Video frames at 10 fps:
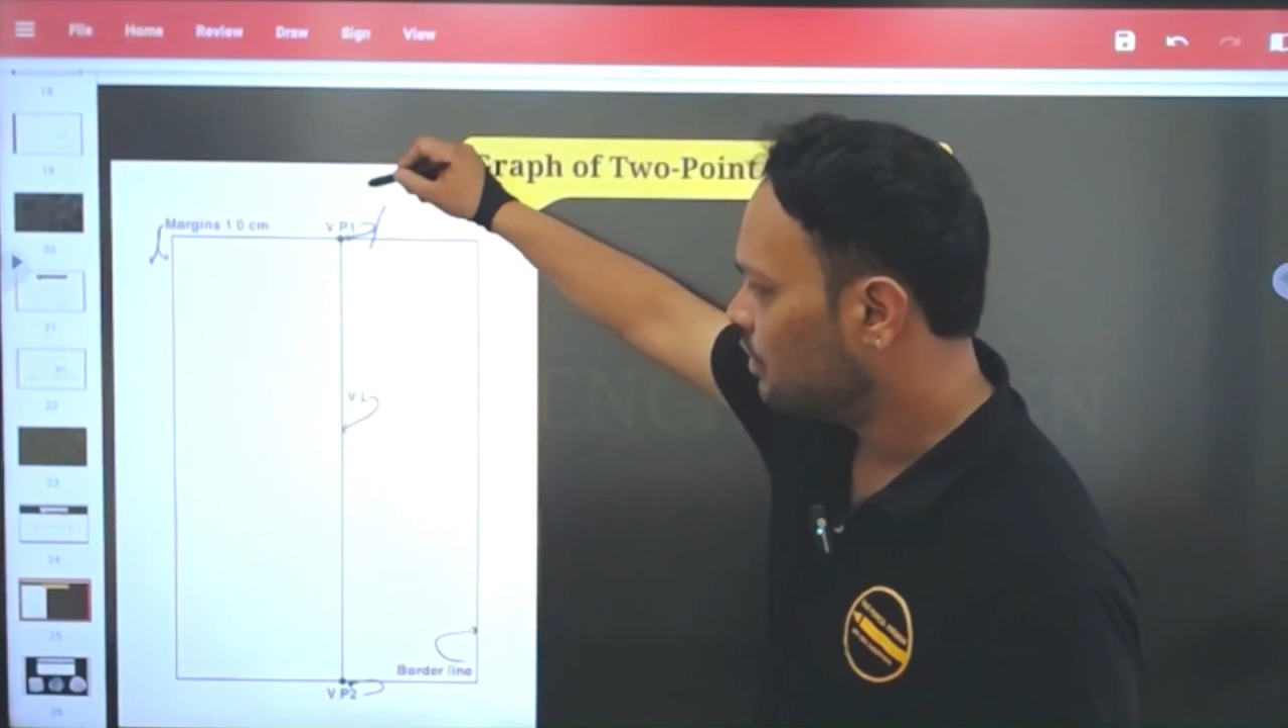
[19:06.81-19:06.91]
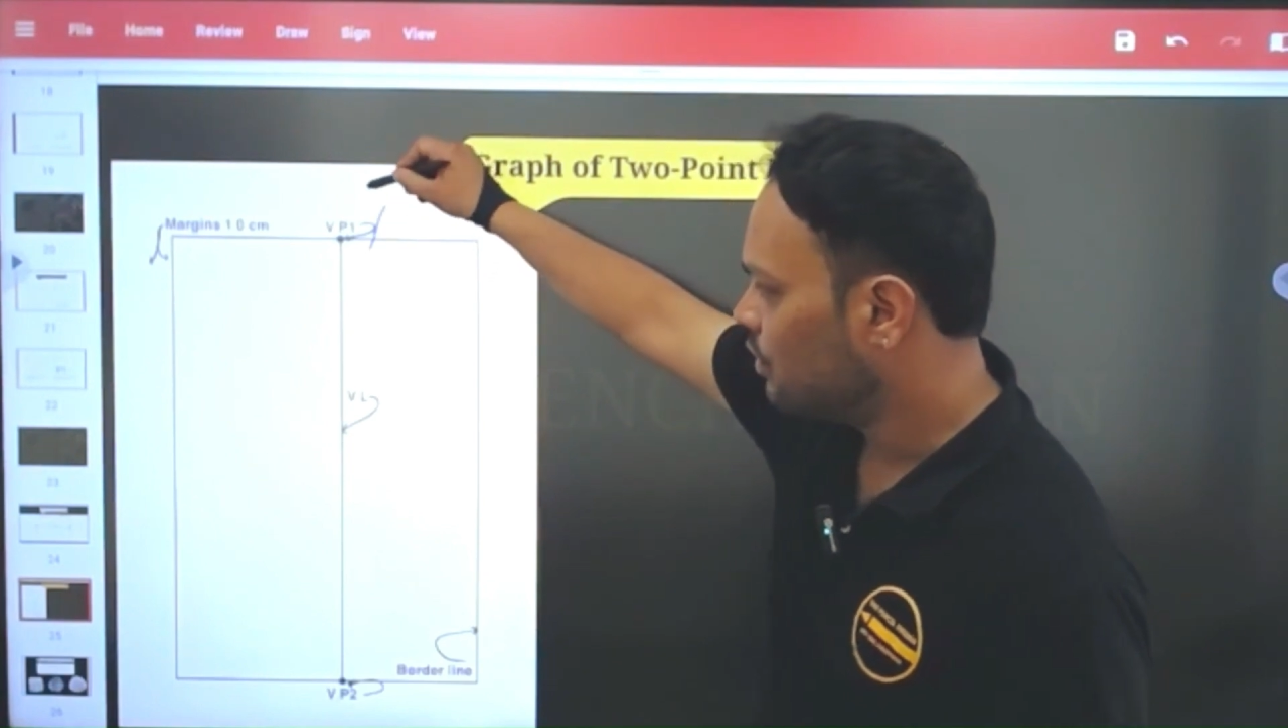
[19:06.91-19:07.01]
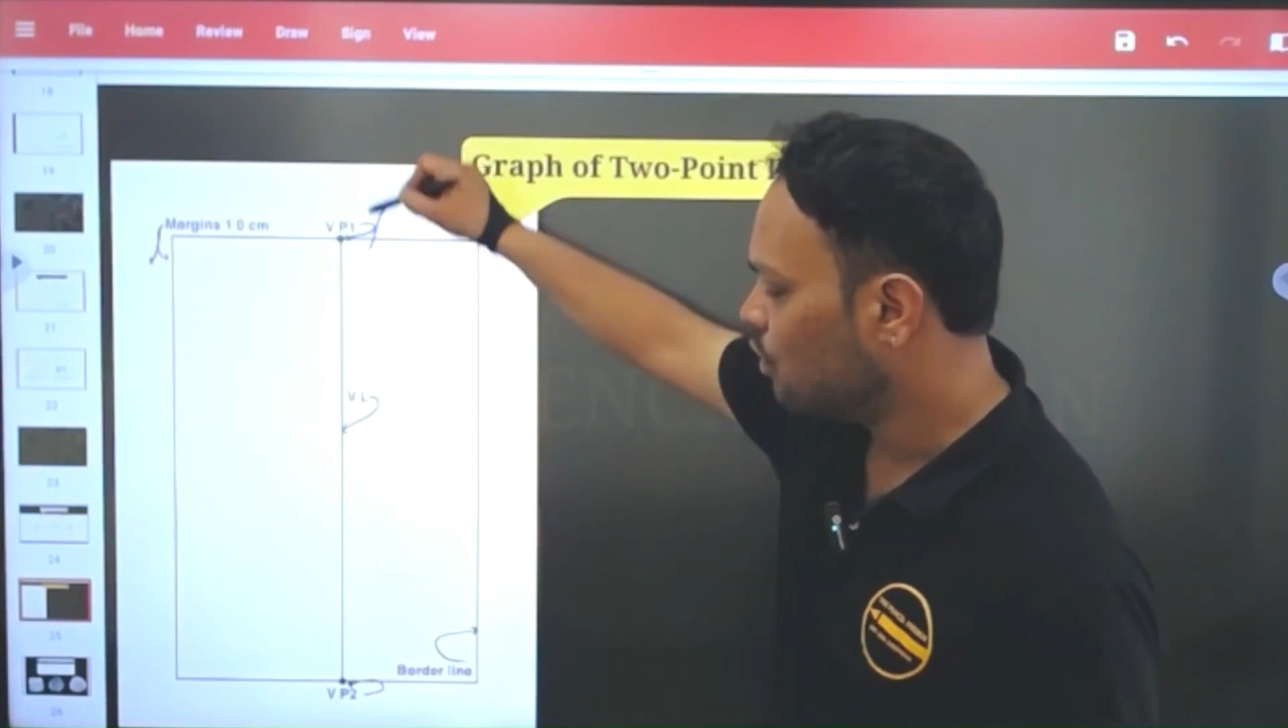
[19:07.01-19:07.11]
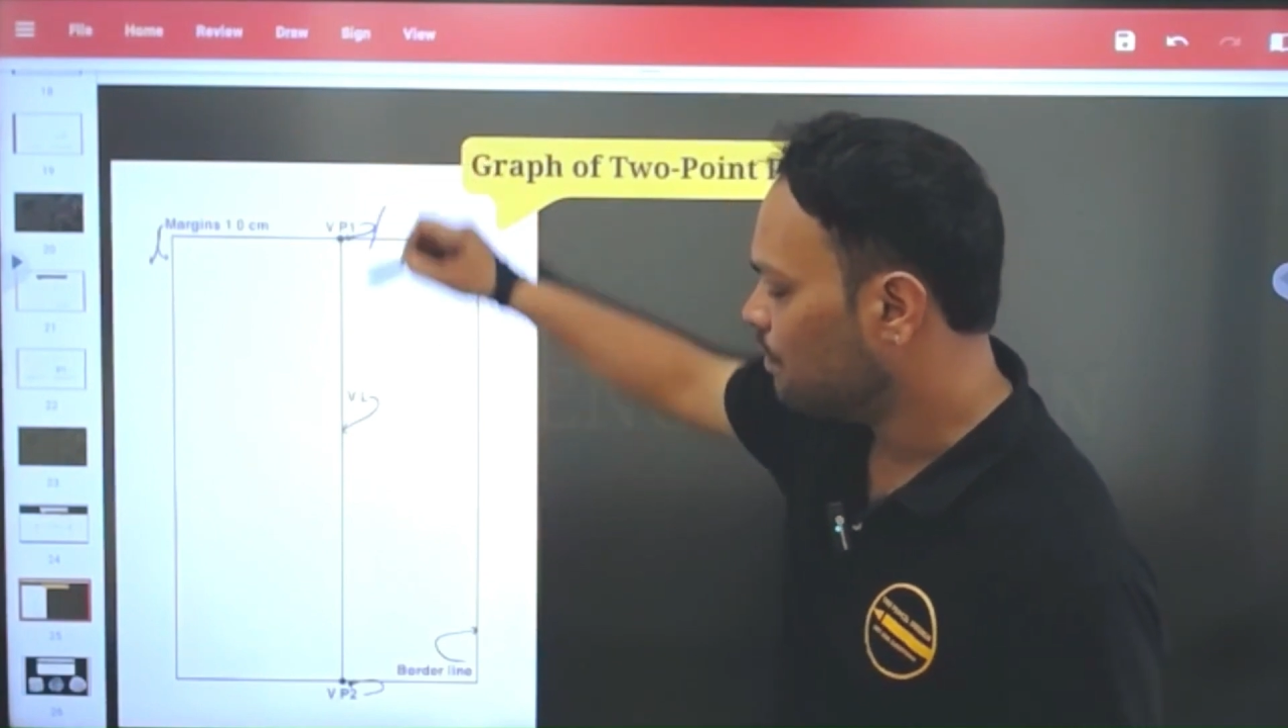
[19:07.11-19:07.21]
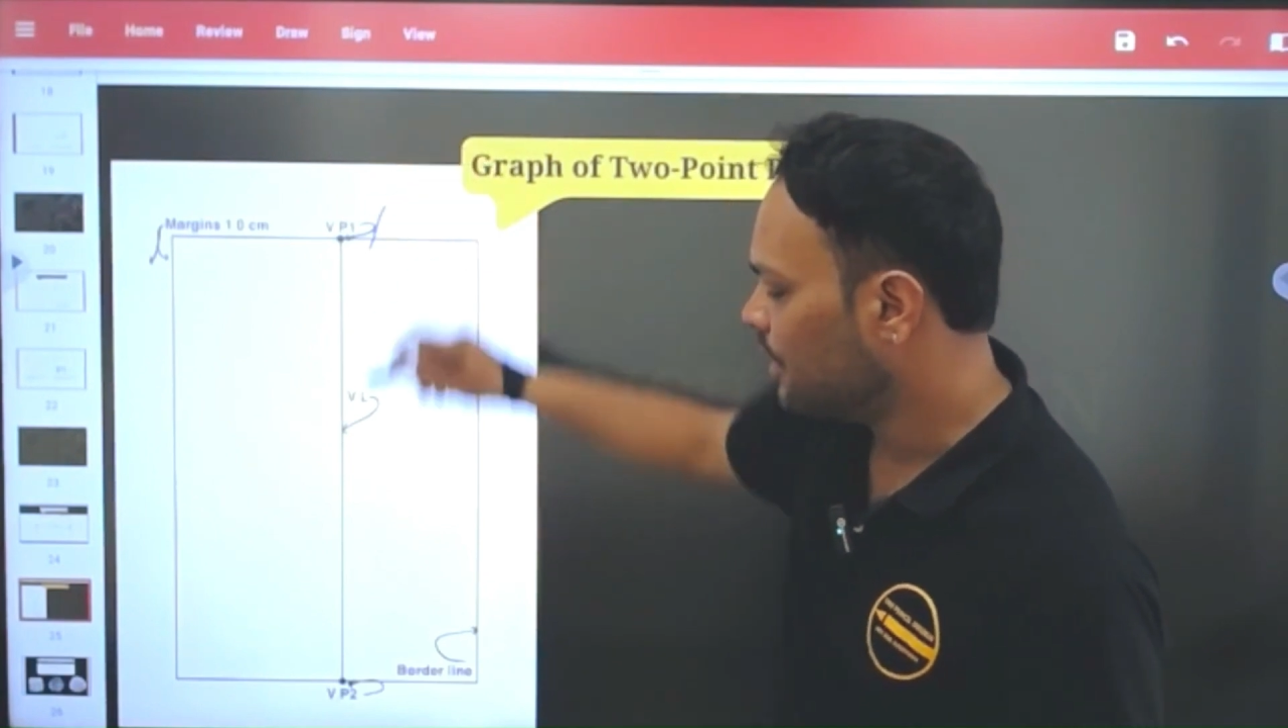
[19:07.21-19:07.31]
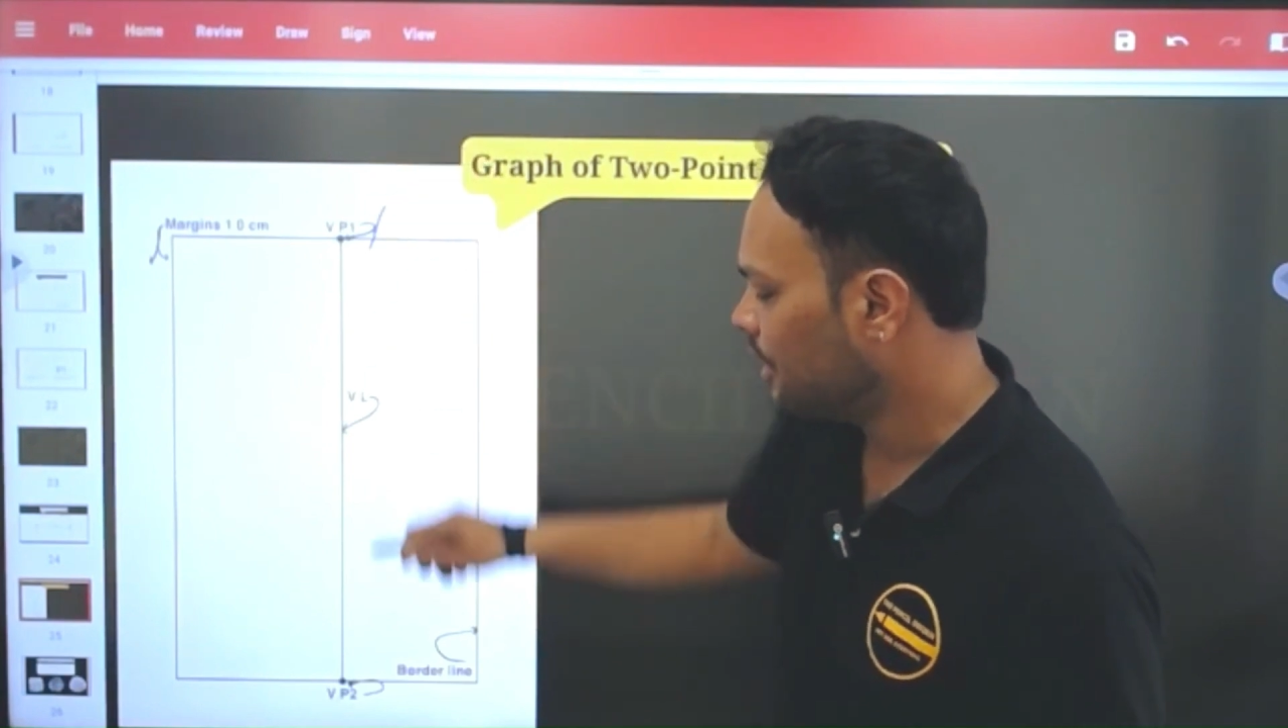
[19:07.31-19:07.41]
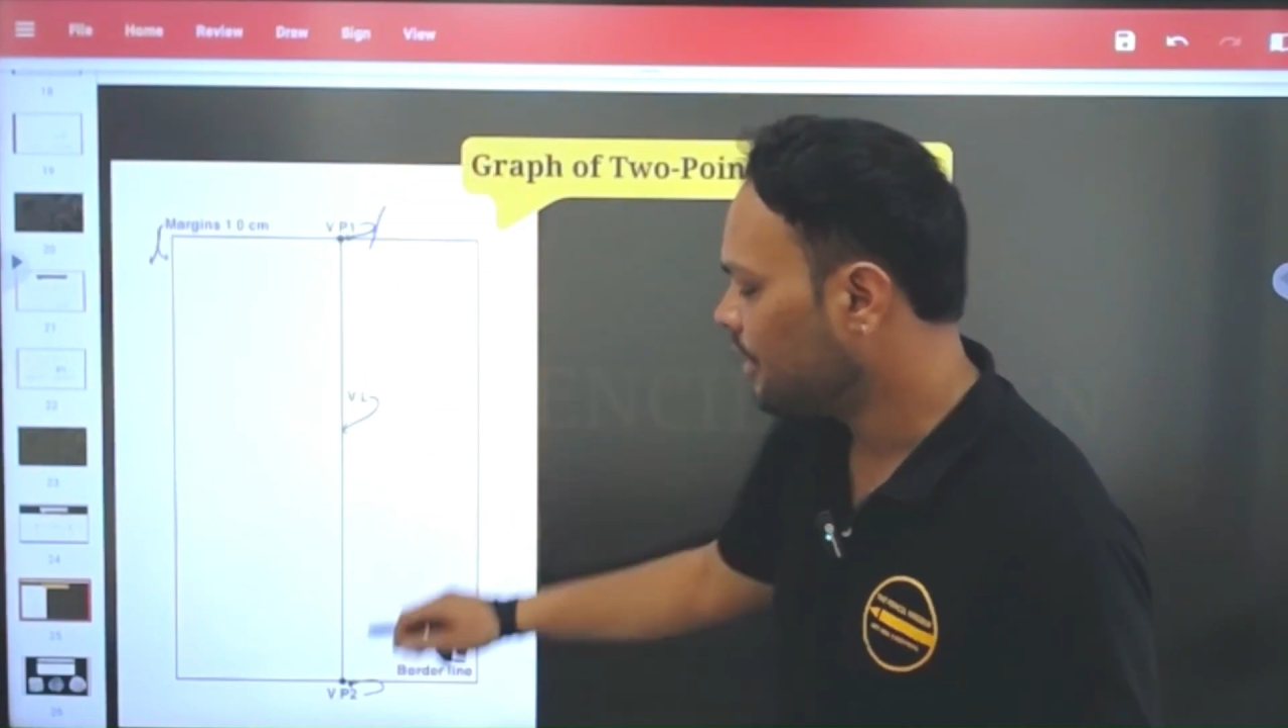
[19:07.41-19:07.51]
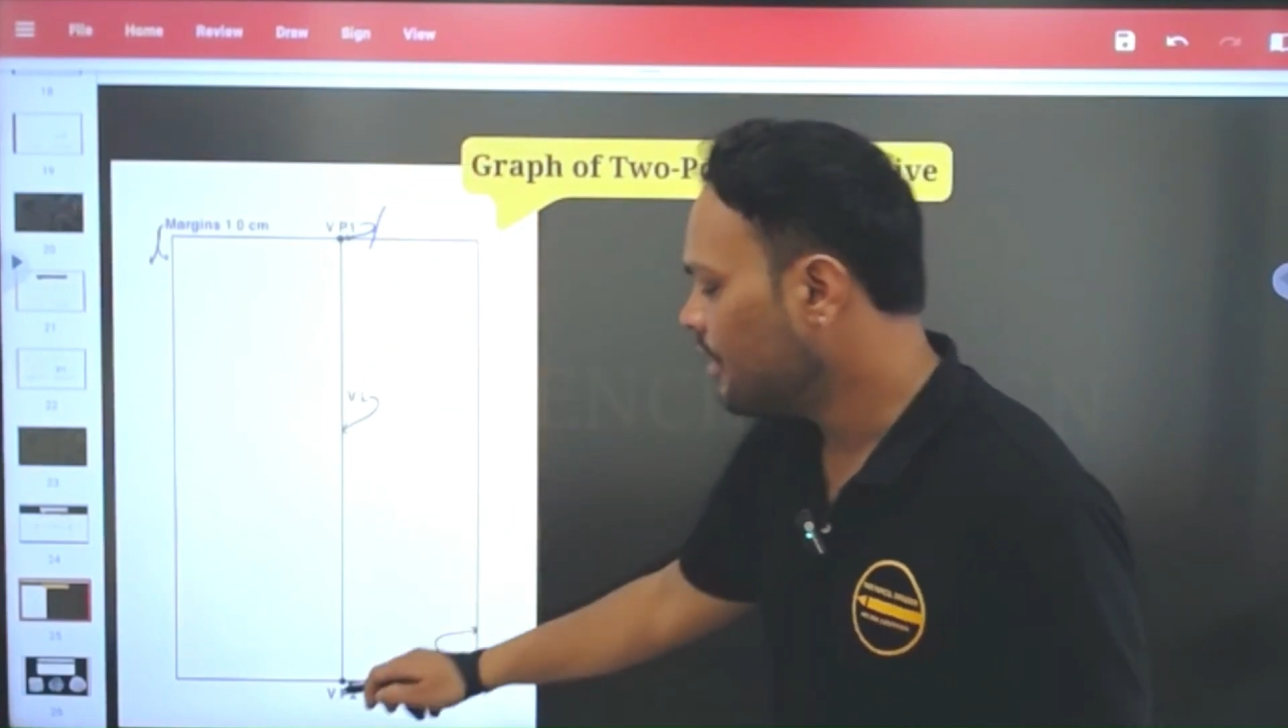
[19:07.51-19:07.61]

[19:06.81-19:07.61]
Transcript: upar,